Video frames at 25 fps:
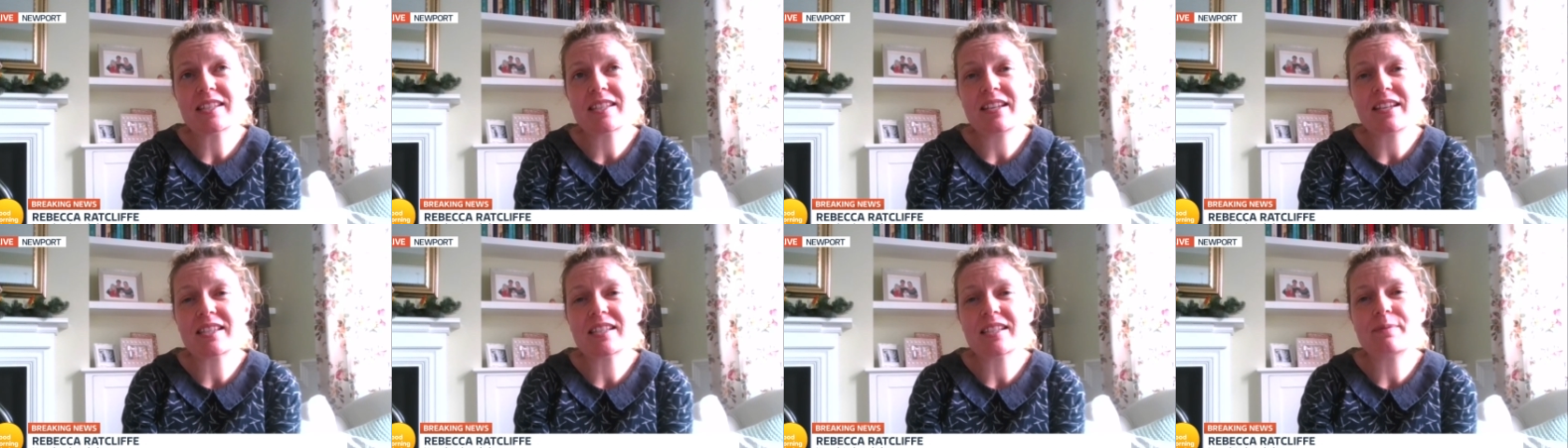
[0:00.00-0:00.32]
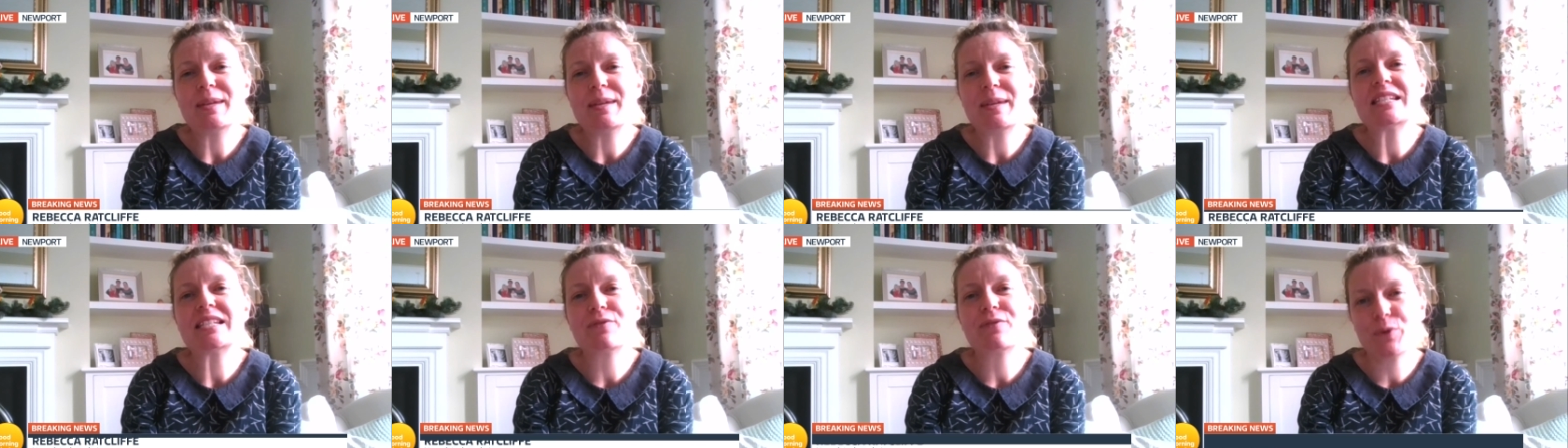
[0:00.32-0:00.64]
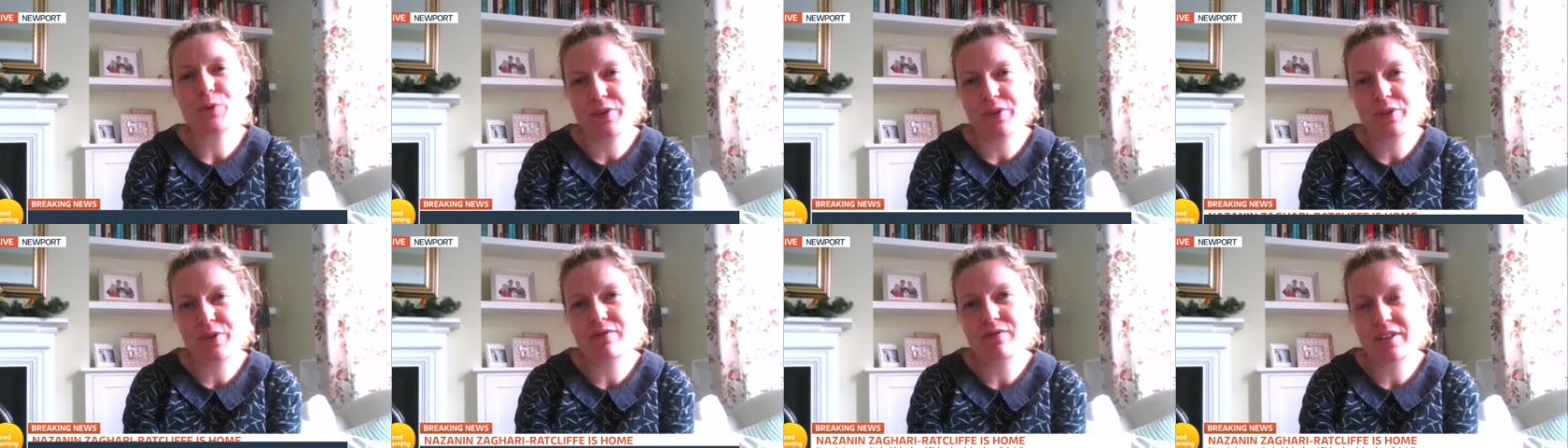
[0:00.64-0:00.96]
going to be a
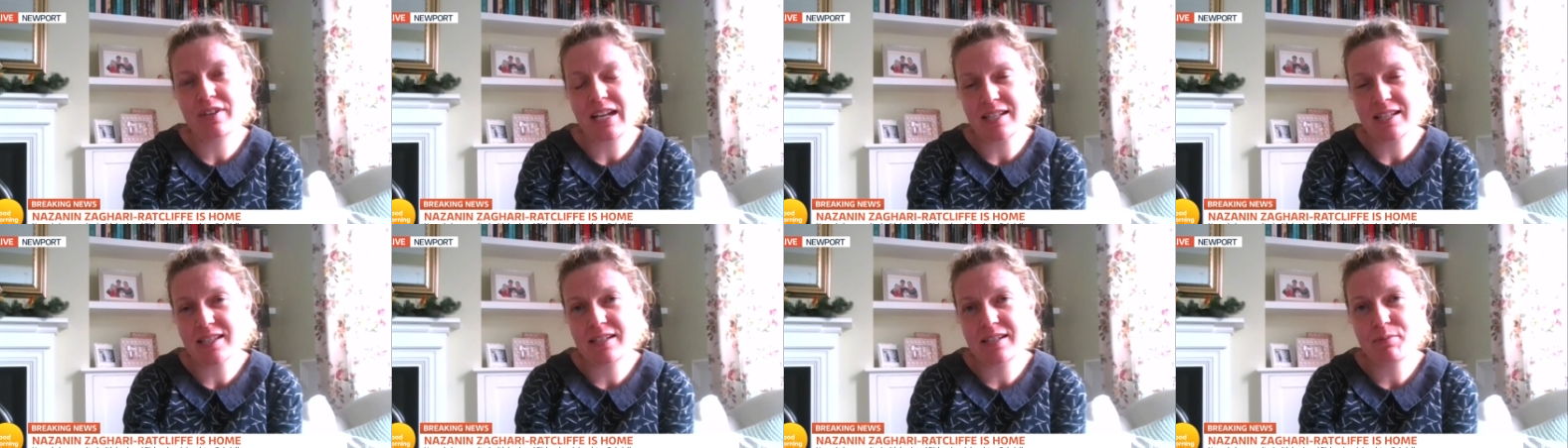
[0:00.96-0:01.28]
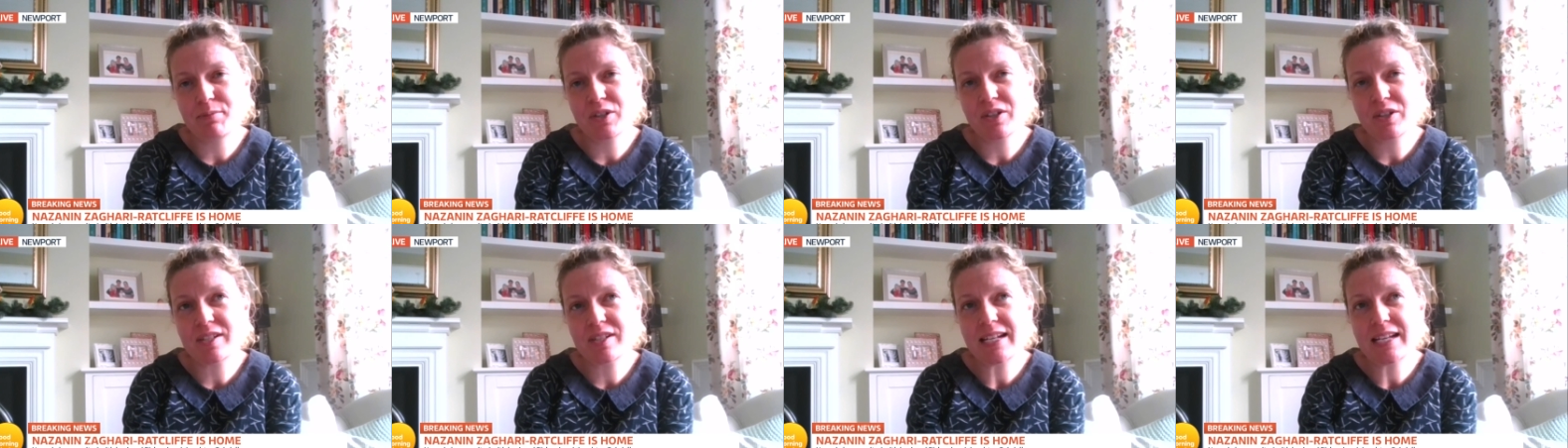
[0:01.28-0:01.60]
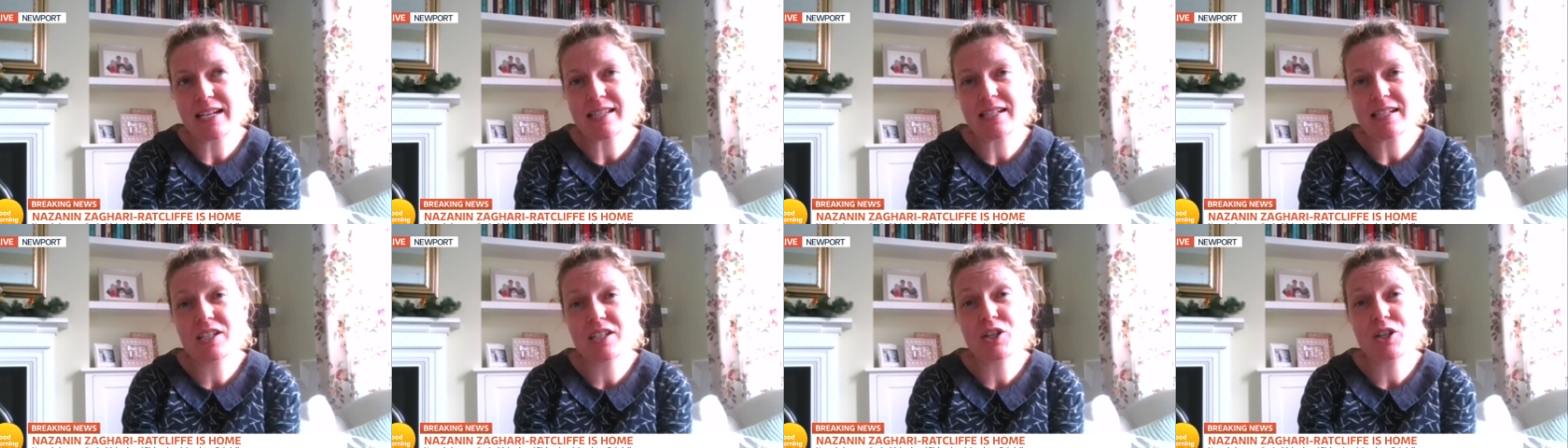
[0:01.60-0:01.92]
difficult thing for Nazanin because
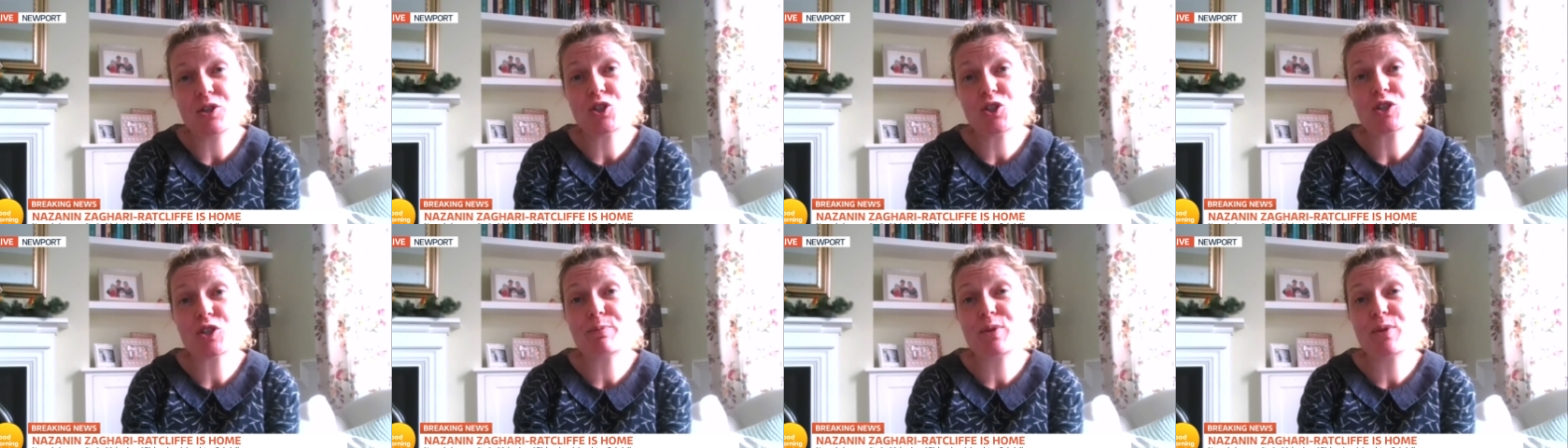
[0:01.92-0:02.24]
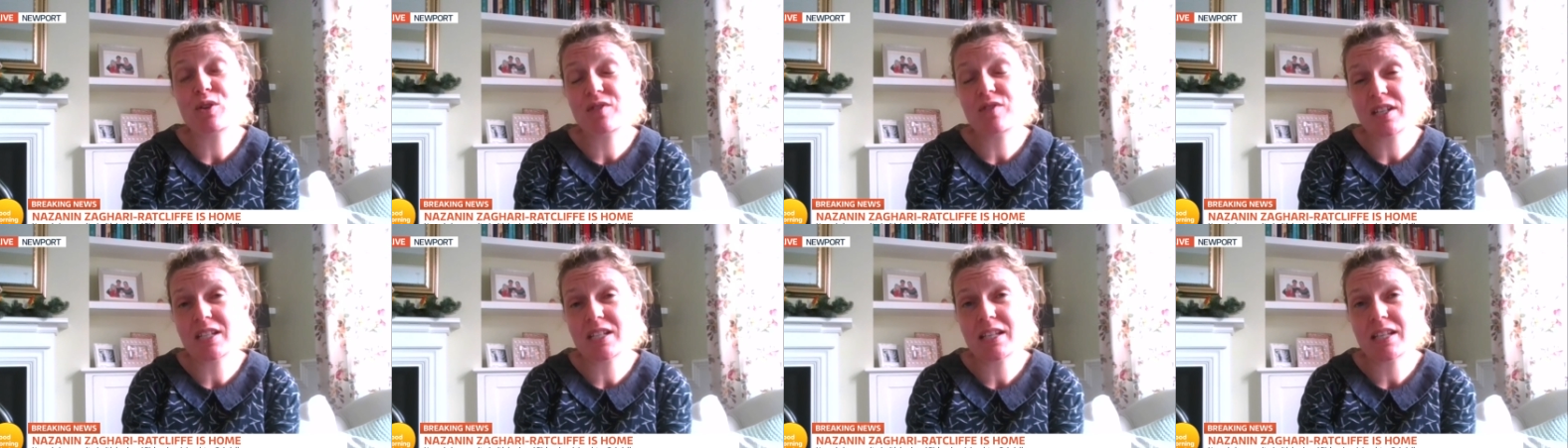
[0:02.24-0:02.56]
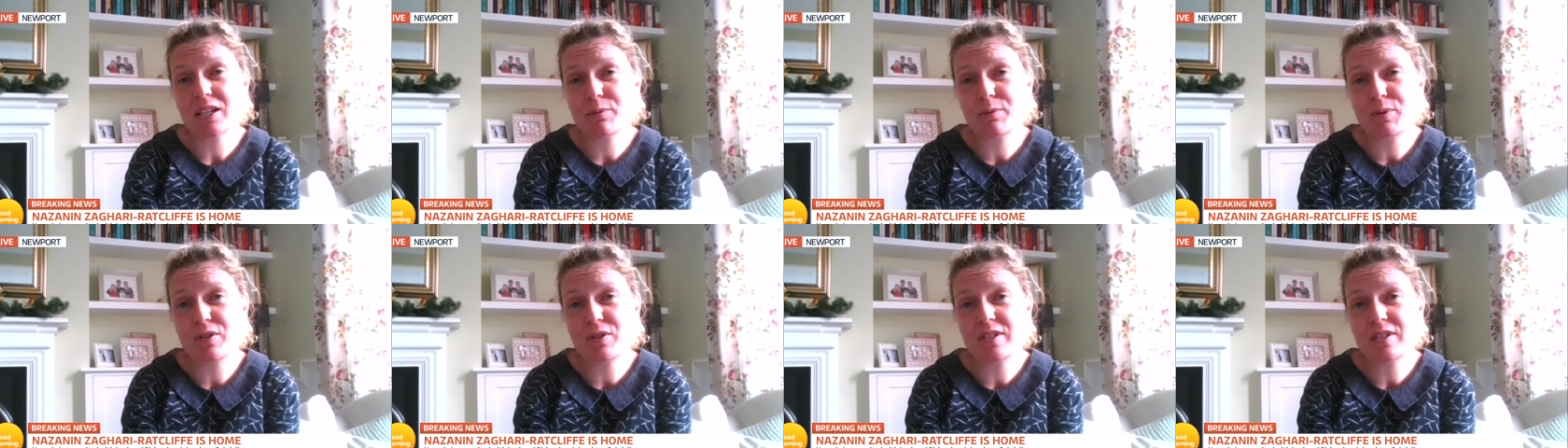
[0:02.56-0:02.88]
Nazanin only just moved into
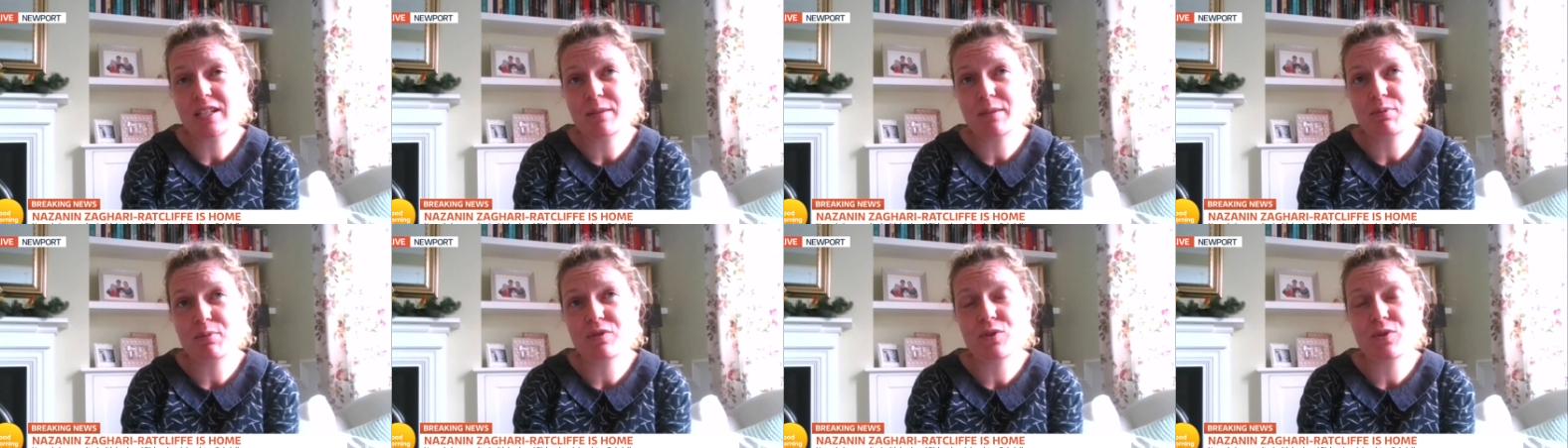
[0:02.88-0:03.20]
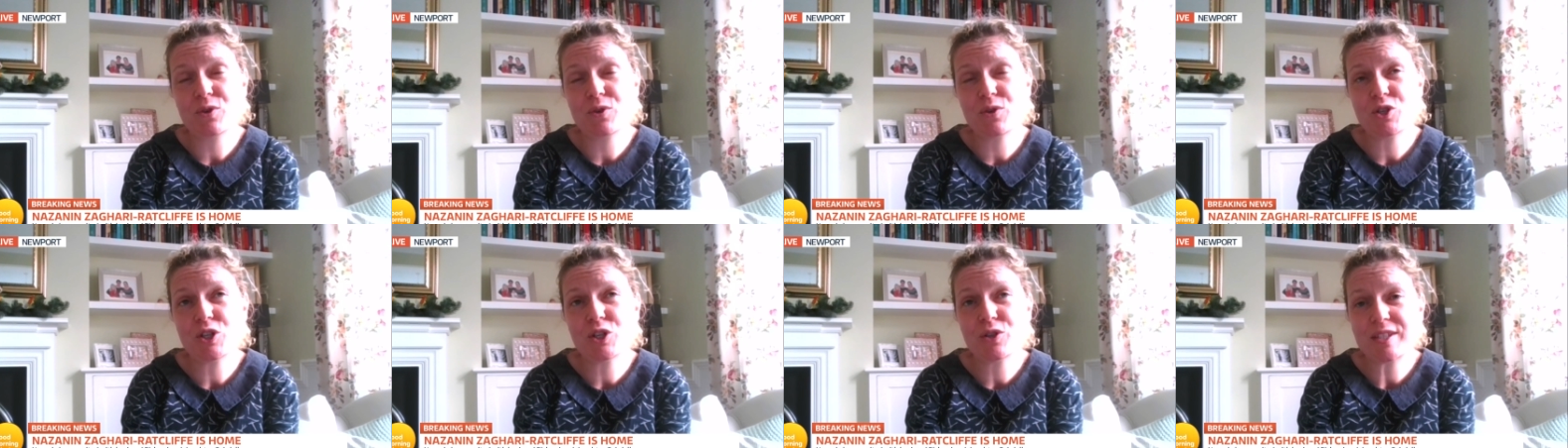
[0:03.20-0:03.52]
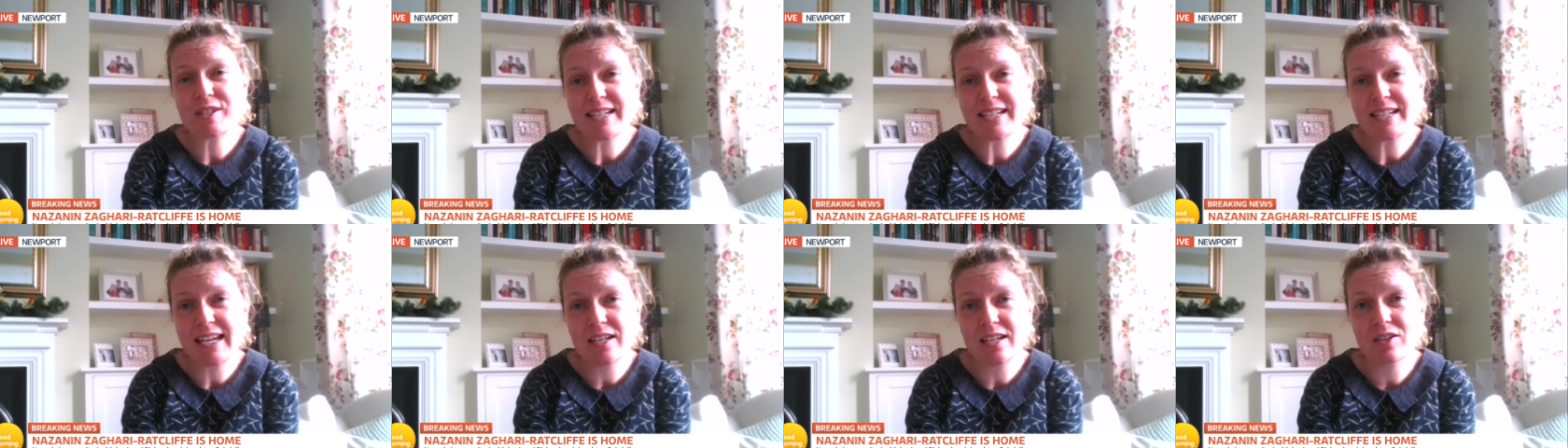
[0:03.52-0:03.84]
that community before she
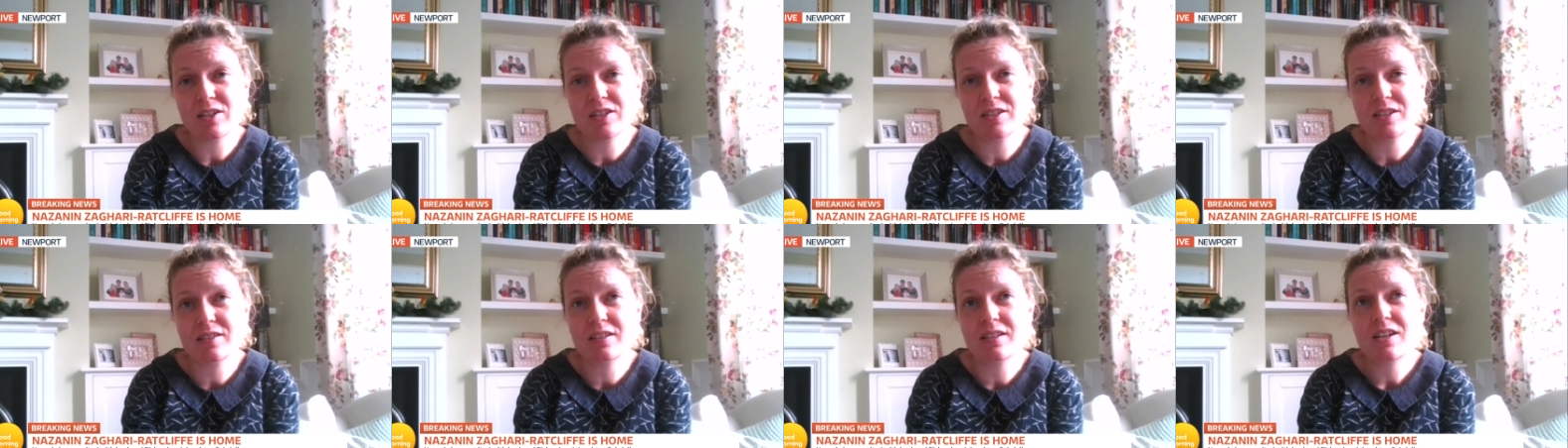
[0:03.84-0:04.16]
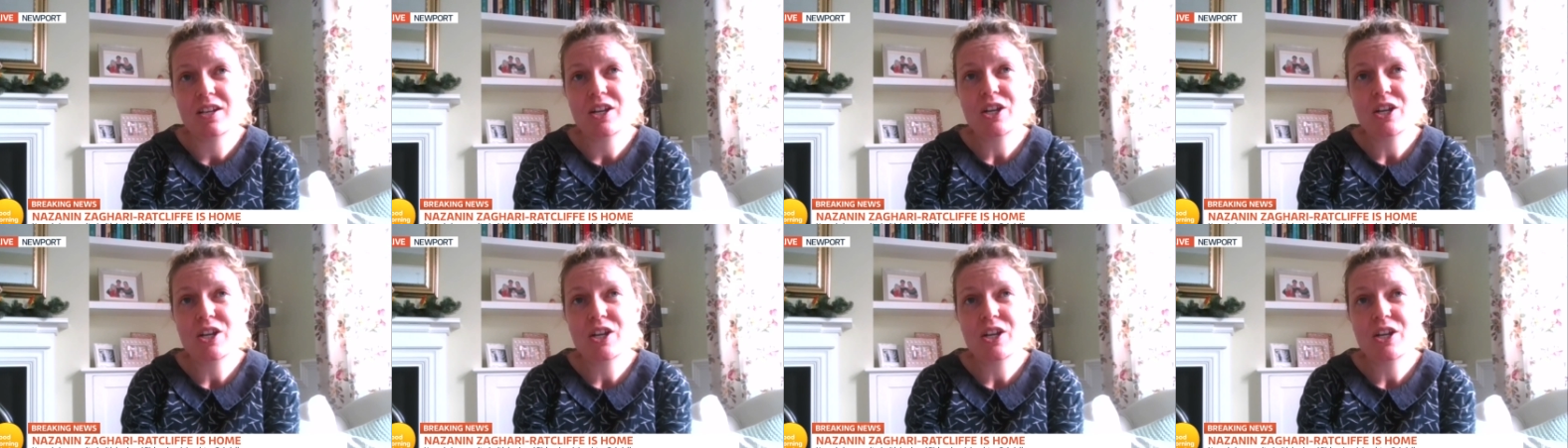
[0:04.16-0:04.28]
got taken.